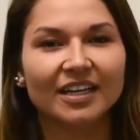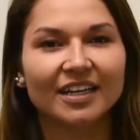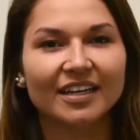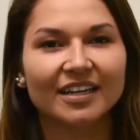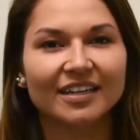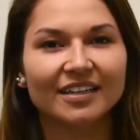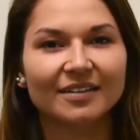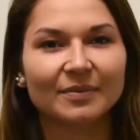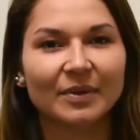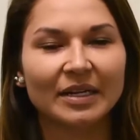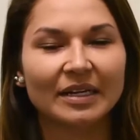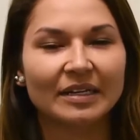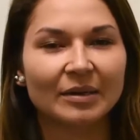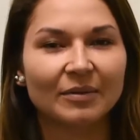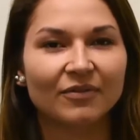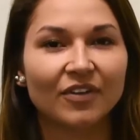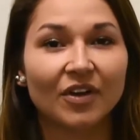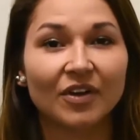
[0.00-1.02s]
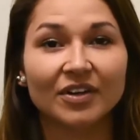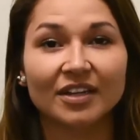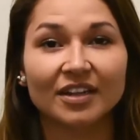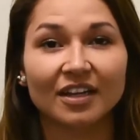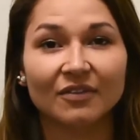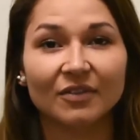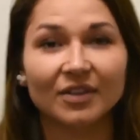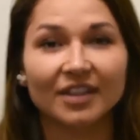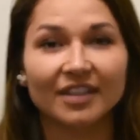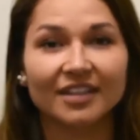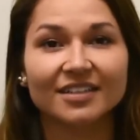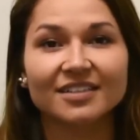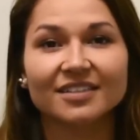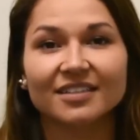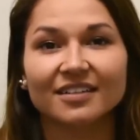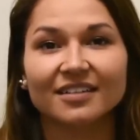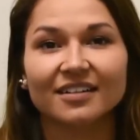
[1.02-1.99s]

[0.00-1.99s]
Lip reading: it, but I ended up falling in love with it.